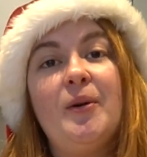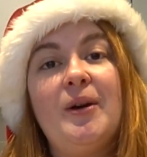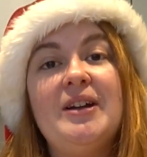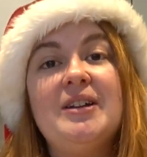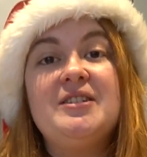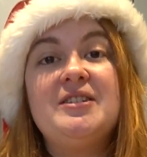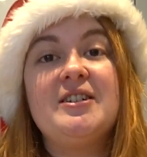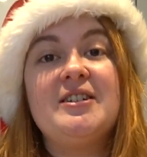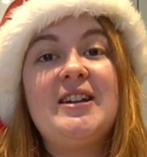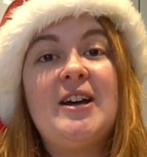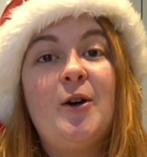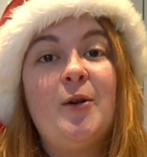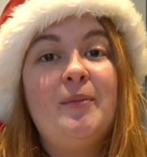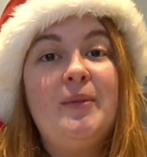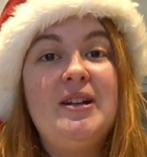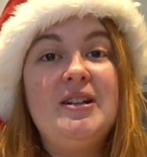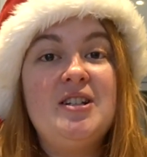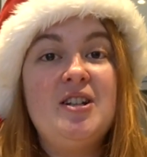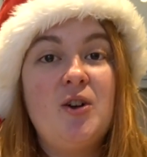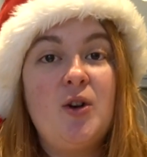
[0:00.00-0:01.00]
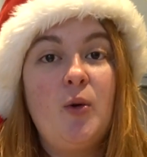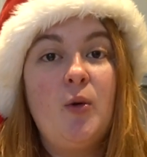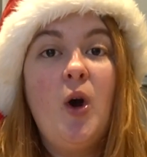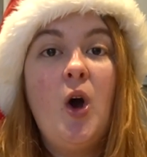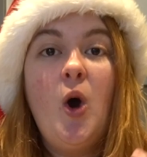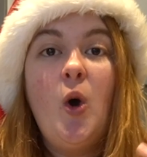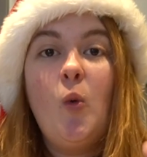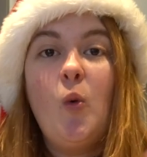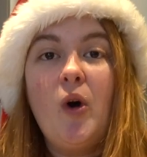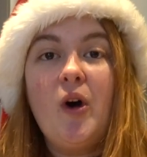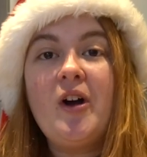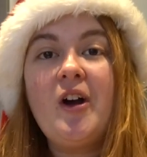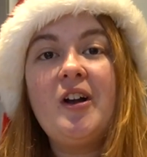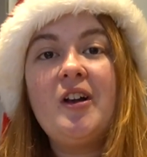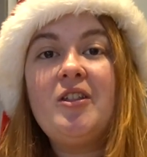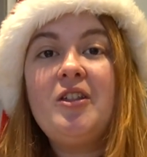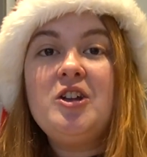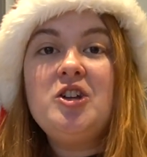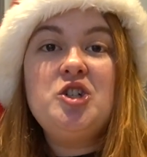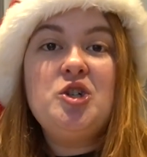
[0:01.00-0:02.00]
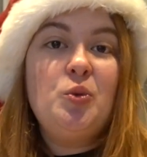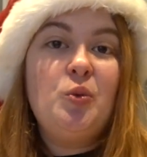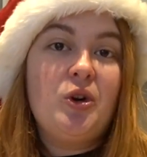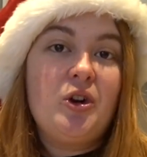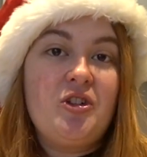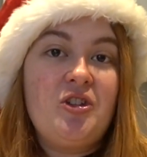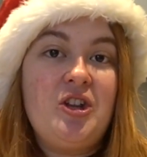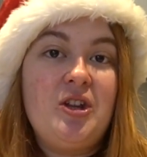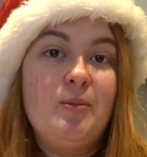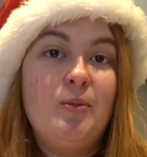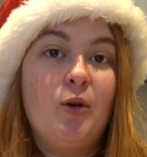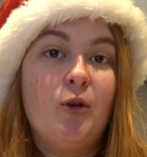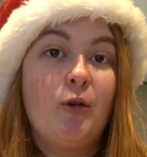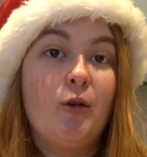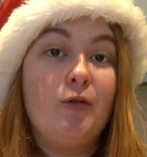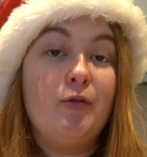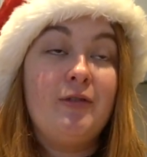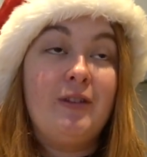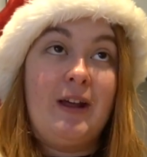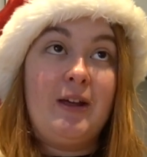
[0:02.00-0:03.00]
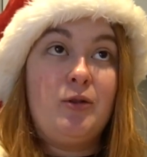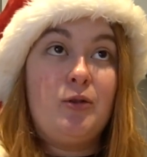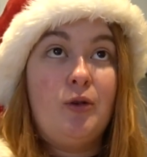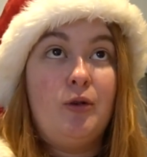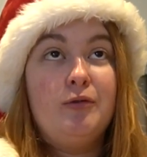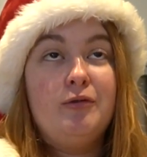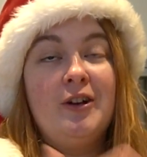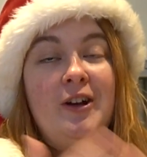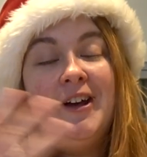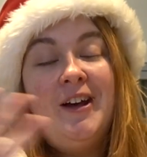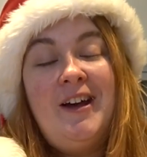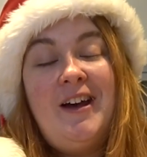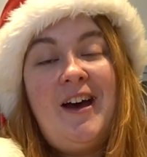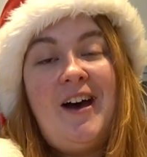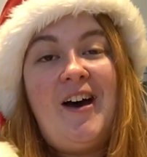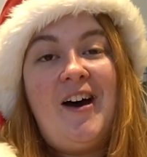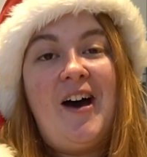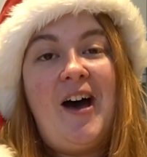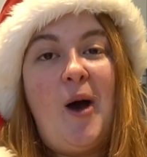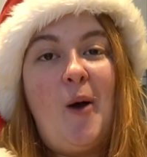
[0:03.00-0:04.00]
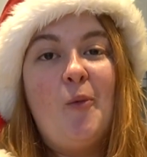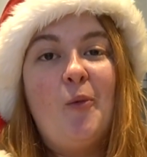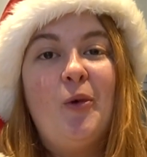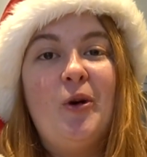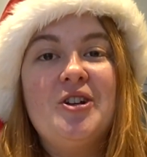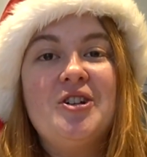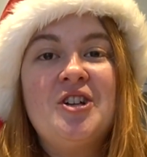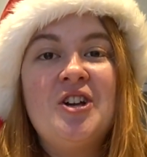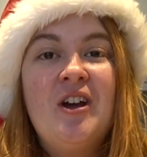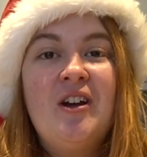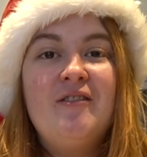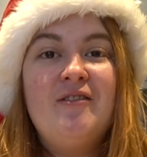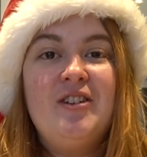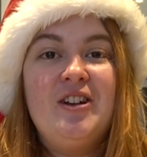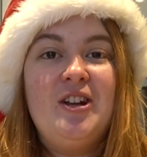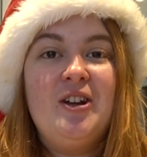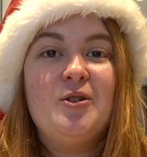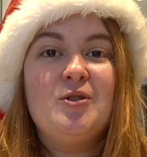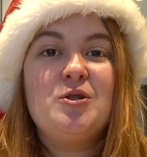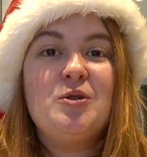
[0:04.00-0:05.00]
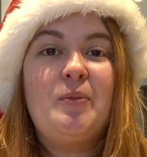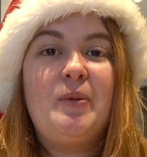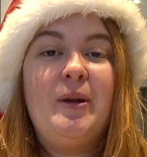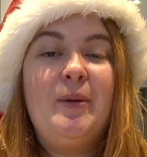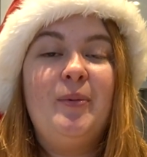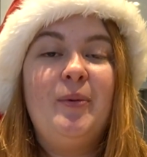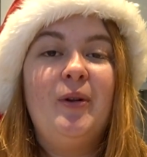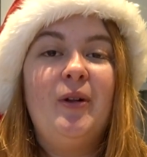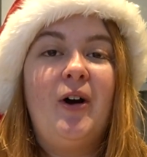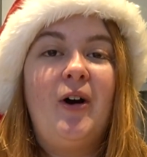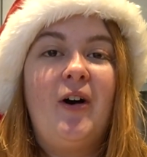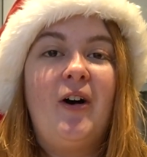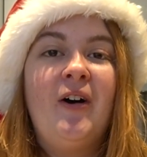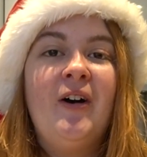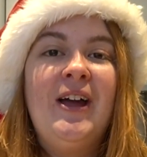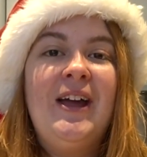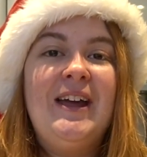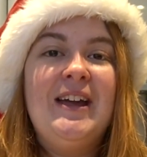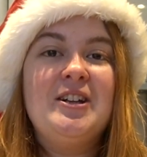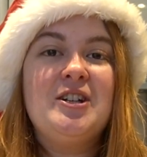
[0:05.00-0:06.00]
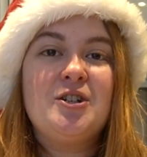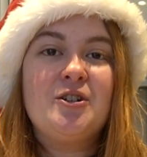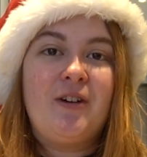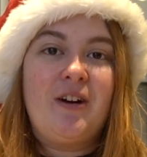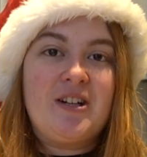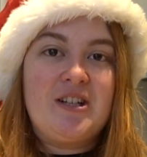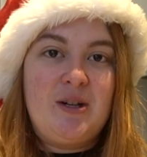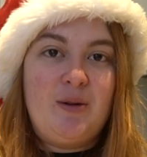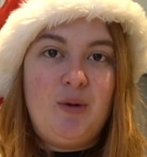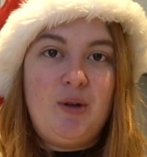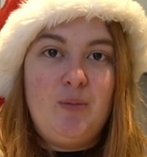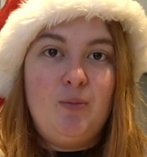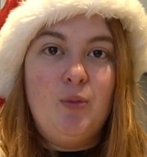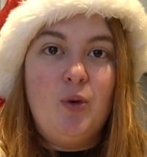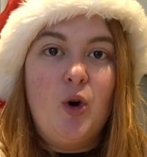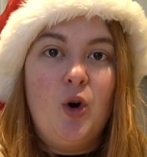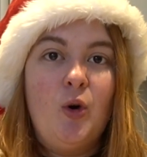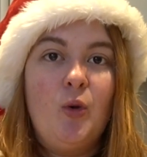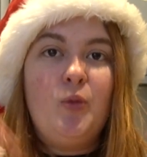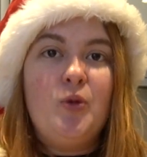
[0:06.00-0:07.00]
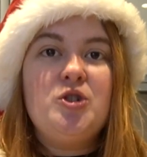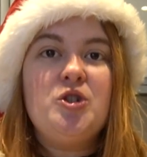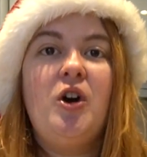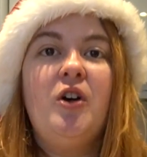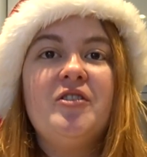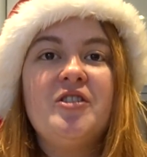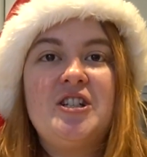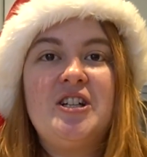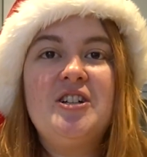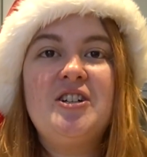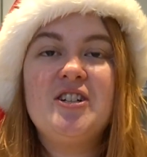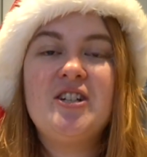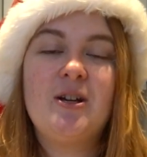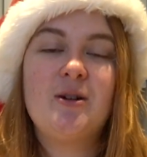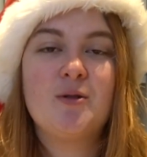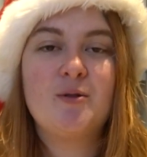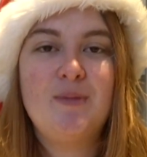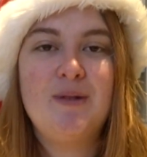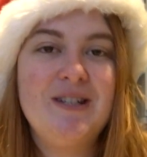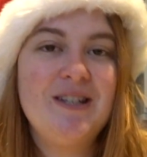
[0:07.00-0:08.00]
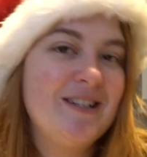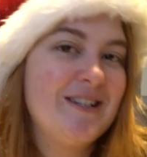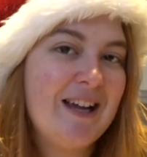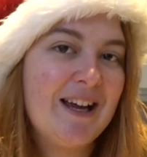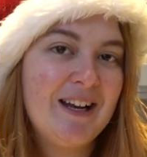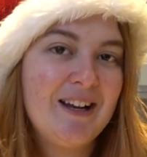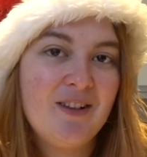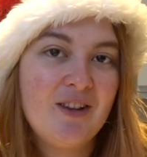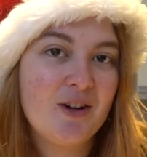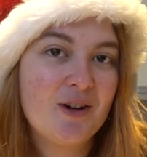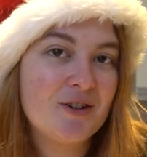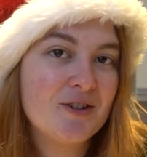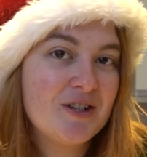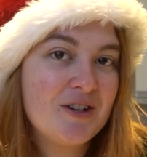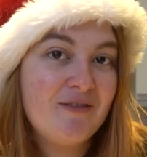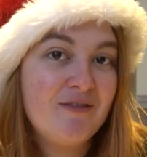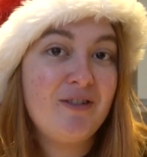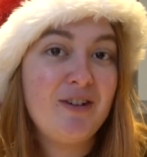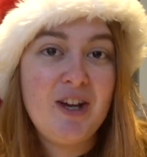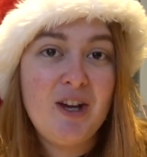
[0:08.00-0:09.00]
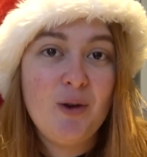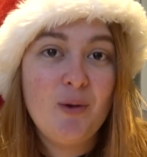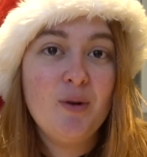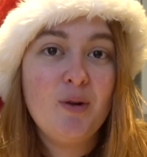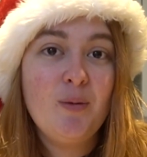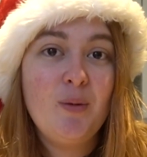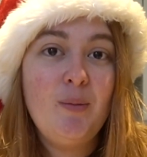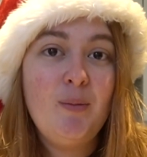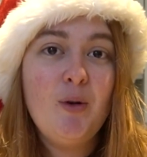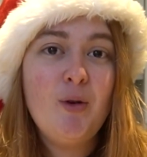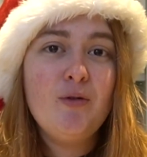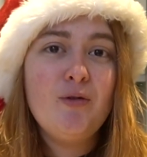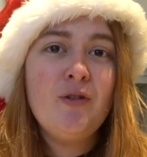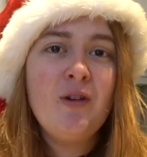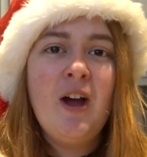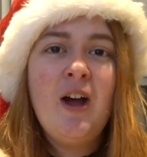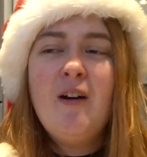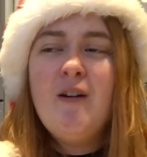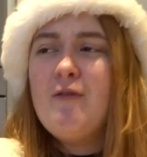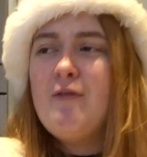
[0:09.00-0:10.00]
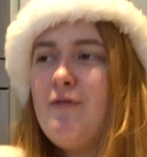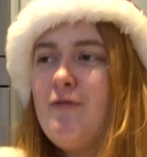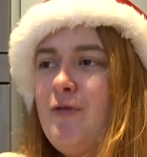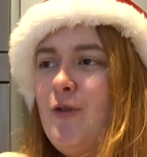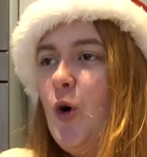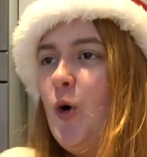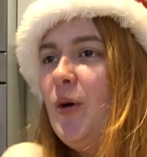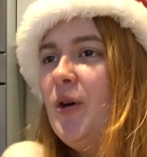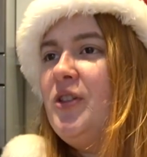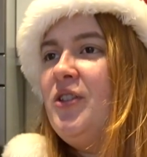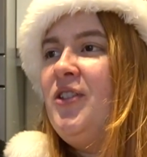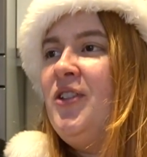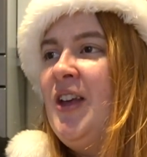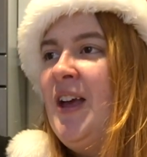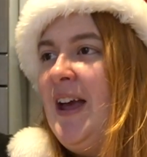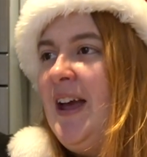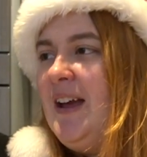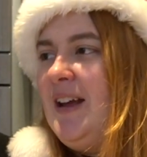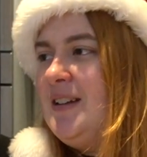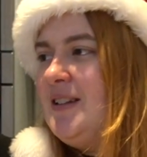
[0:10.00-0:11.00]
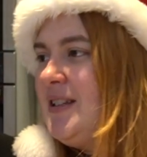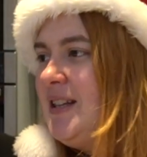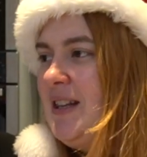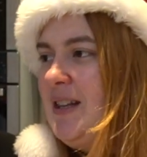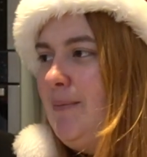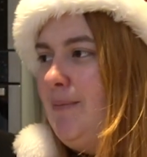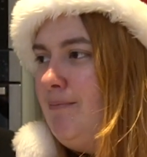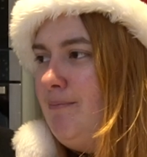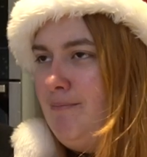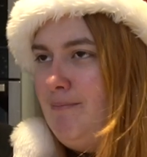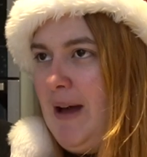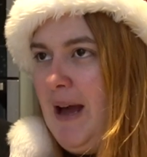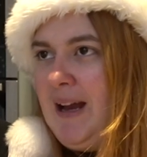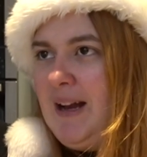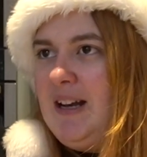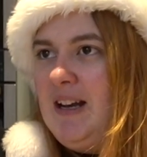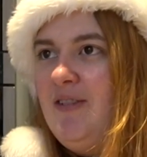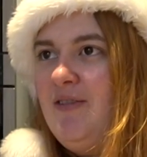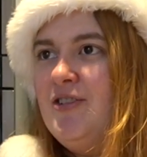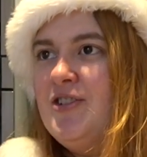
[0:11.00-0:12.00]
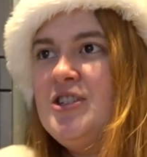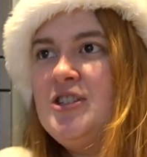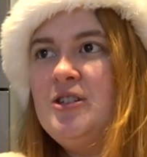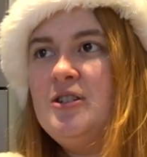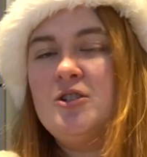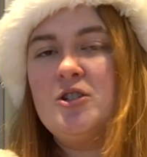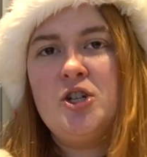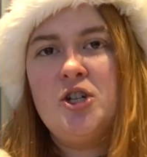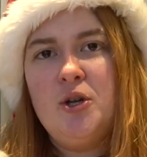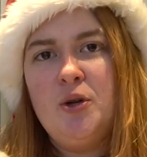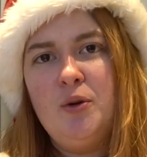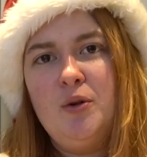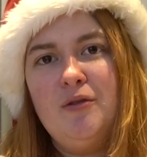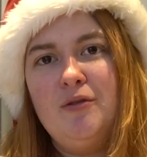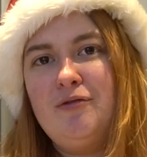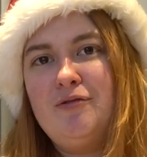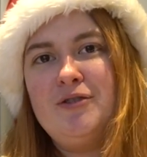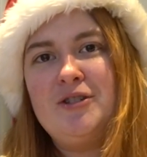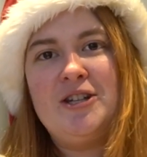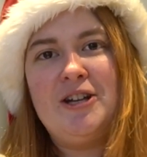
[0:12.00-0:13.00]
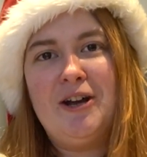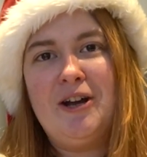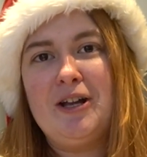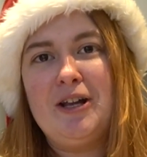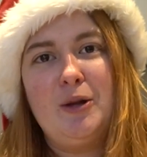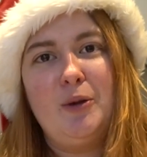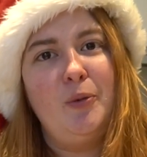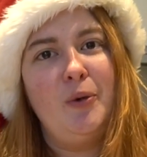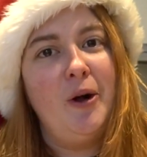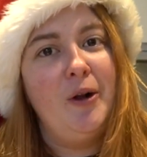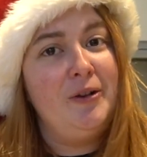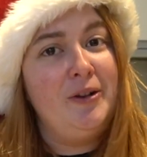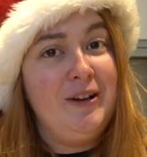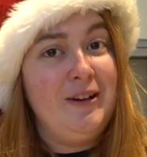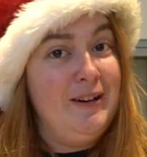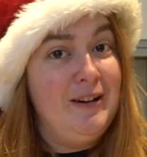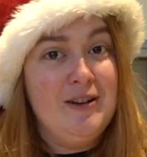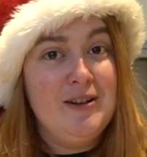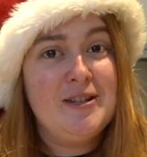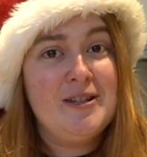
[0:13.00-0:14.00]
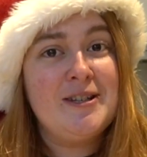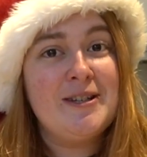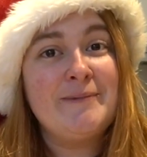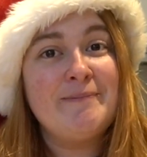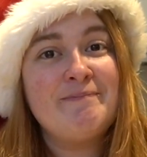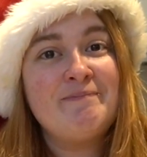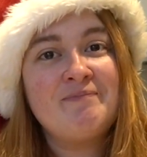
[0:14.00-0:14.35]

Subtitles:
It does help me to know what kind of things you want to see more of, less of, and which videos people are interacting with more, which obviously just helps me to tailor the content for you as we move forwards into the magnificent-tude of Circuit the Worldingness.